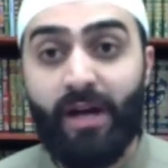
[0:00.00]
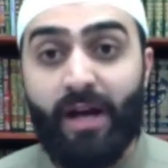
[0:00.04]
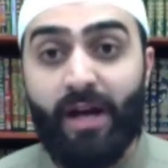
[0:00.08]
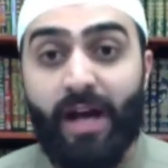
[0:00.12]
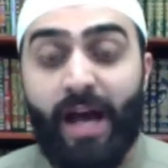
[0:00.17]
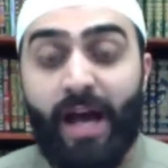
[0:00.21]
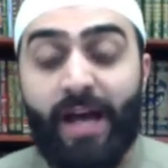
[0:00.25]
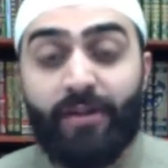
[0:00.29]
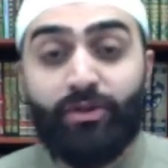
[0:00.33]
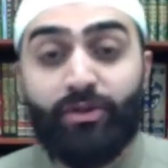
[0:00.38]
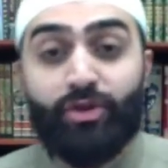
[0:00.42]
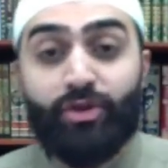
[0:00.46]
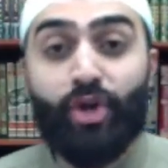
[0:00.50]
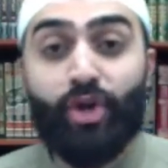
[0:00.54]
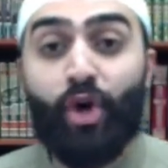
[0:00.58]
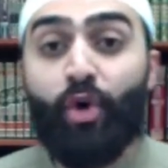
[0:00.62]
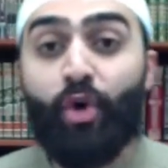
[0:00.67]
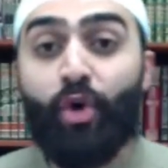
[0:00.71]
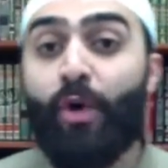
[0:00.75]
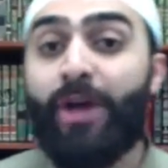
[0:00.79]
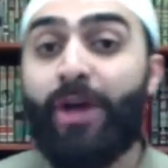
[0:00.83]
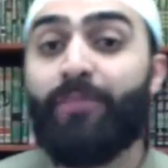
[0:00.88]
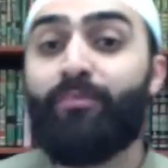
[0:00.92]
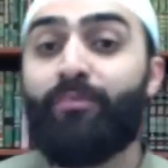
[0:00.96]
And so
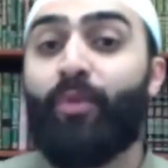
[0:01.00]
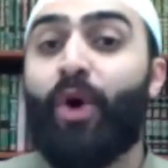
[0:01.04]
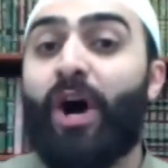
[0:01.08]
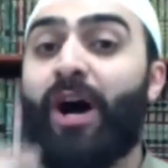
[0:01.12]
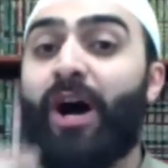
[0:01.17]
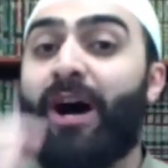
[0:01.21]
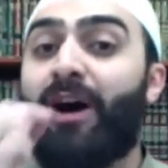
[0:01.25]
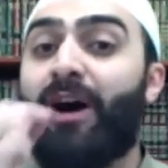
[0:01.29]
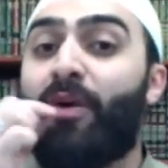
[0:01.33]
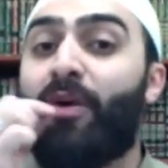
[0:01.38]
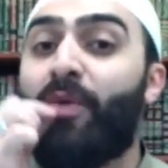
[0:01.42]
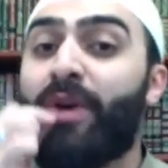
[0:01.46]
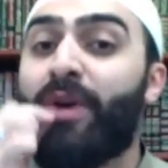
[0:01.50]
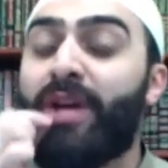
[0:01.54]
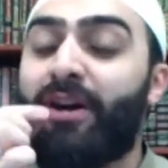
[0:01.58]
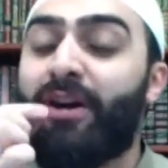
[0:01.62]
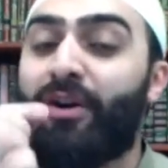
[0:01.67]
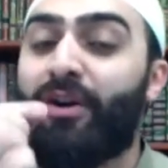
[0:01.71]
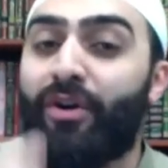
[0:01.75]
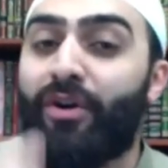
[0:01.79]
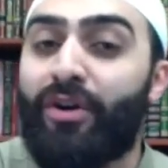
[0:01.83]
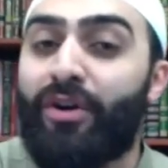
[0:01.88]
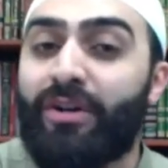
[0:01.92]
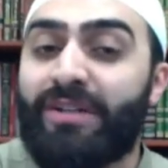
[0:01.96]
when Muawiyah
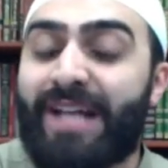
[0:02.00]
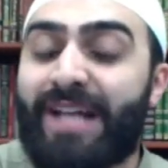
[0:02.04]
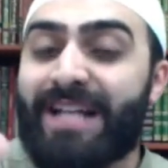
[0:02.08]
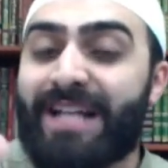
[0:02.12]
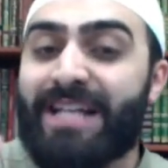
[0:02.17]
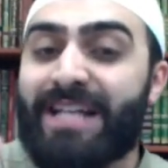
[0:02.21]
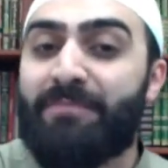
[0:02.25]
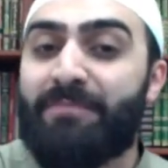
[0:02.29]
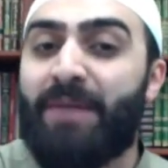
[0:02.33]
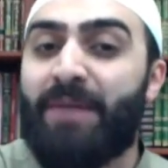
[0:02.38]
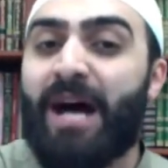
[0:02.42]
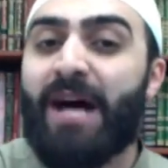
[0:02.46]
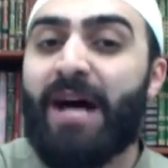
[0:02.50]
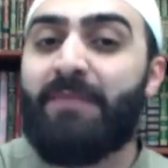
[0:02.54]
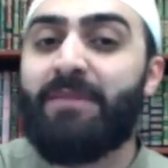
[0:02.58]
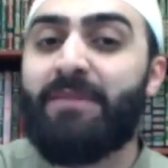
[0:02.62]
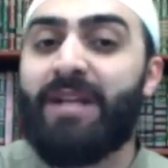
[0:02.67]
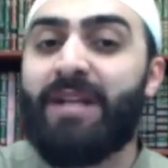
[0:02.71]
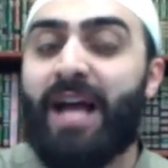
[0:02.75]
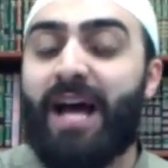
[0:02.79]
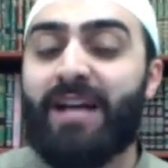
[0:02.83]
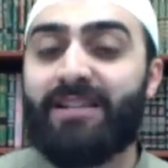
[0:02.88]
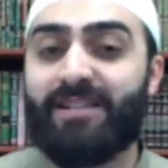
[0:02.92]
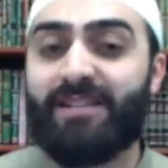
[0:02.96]
heard that Imam
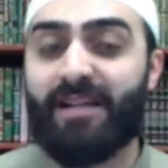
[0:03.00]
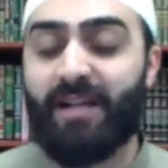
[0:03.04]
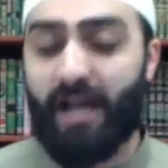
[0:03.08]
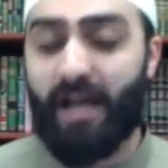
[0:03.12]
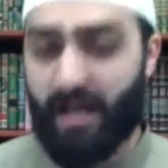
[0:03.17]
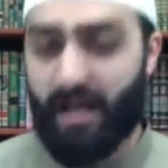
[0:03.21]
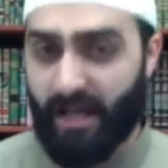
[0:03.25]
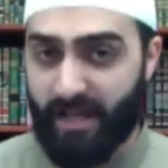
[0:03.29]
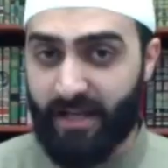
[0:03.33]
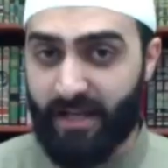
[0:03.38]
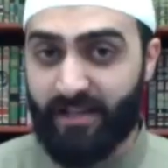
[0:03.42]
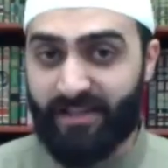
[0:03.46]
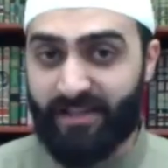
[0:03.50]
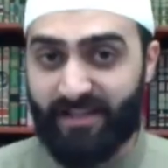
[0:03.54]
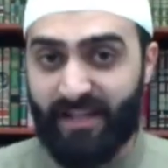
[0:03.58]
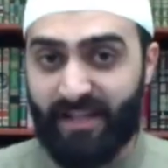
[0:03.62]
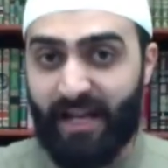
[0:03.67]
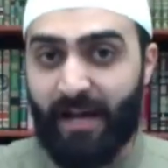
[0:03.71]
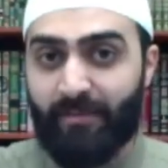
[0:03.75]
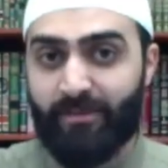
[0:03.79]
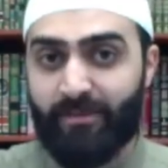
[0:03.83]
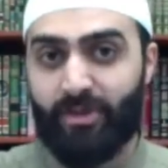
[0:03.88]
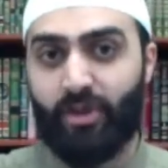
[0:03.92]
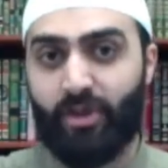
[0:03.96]
al-Hasan alayhi
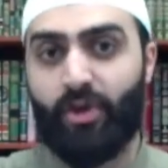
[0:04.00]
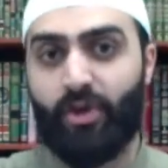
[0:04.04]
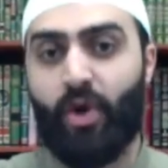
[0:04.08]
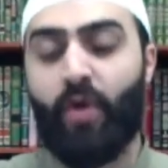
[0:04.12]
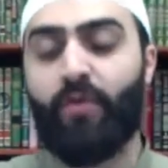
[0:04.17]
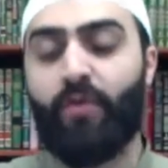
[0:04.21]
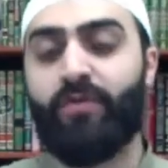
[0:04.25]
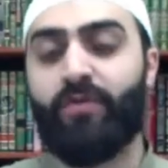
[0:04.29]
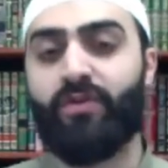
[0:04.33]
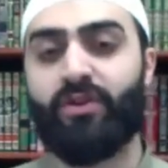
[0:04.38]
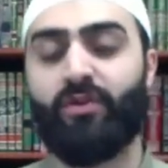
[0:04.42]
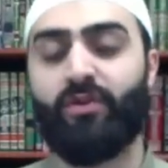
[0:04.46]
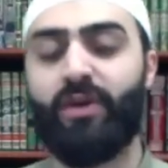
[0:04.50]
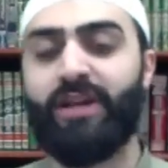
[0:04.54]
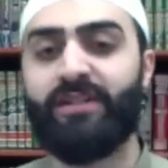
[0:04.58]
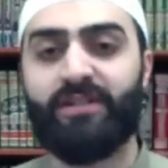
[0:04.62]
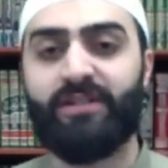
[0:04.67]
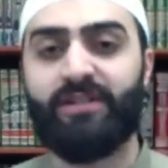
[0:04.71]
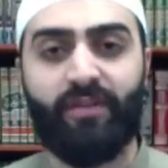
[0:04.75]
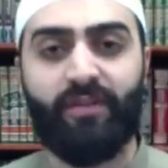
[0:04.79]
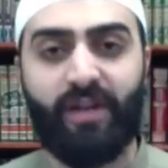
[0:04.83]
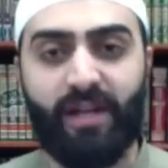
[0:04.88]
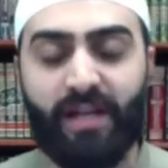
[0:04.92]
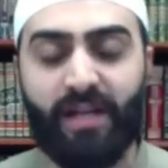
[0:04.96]
salam took over the reins
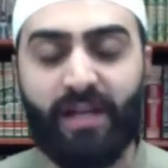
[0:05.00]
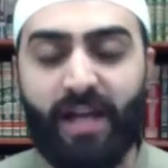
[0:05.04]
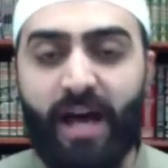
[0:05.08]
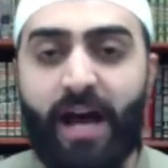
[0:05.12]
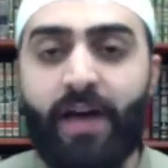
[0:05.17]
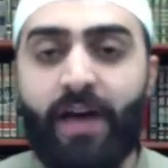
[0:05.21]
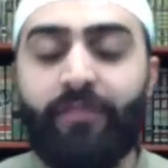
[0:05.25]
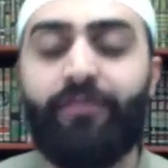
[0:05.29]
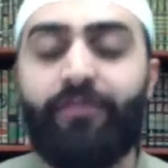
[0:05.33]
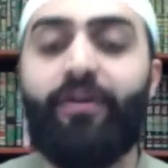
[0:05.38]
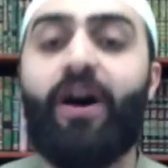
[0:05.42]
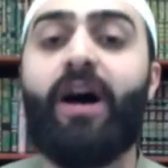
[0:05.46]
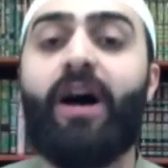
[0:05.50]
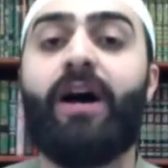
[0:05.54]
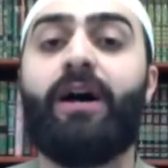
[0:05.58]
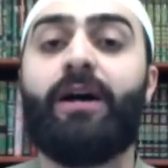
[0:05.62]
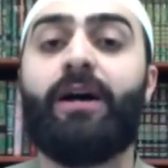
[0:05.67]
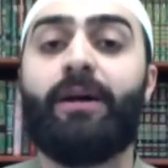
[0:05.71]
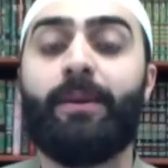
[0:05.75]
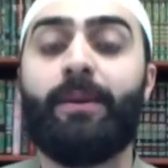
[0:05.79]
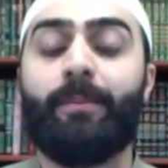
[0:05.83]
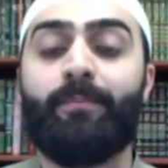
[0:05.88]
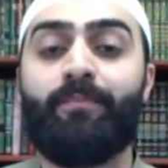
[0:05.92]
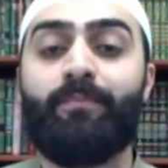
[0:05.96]
of Khilafah,
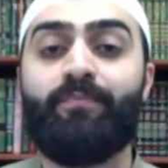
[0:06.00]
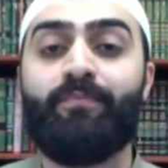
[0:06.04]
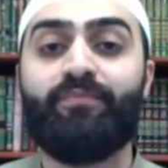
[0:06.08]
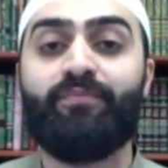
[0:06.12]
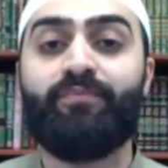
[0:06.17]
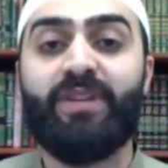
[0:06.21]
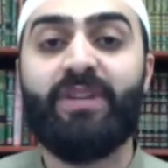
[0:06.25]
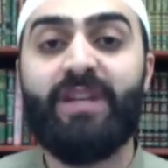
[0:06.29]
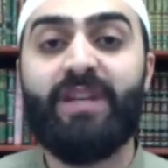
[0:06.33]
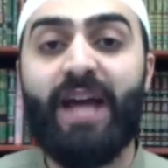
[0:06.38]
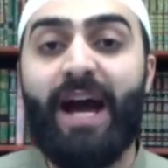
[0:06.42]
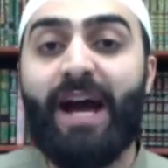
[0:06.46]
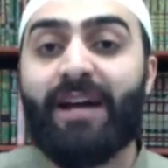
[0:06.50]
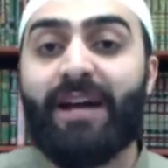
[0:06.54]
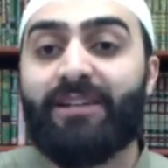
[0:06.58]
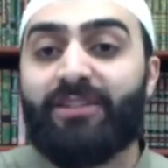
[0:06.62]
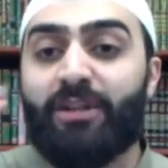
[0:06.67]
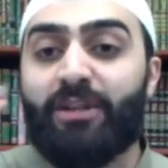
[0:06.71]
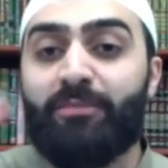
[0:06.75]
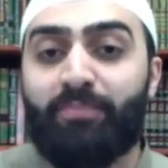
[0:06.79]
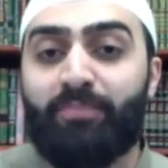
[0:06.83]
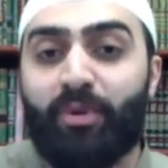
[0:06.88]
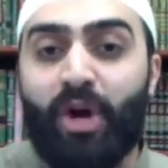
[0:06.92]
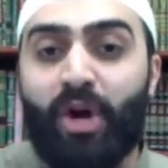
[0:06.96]
he
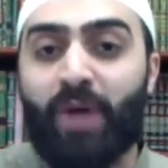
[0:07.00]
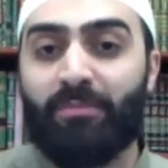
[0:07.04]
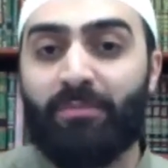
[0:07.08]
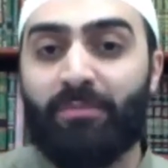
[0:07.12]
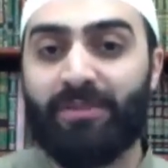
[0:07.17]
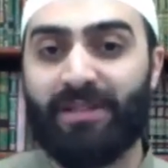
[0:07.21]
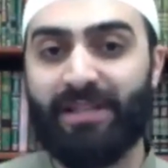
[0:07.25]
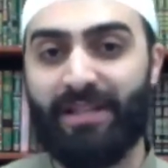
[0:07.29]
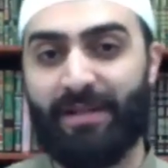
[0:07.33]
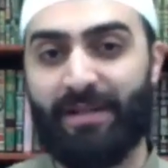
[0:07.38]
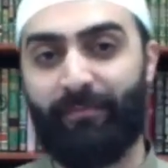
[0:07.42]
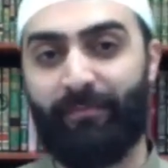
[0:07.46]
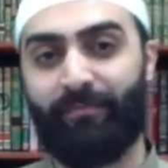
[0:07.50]
acted promptly.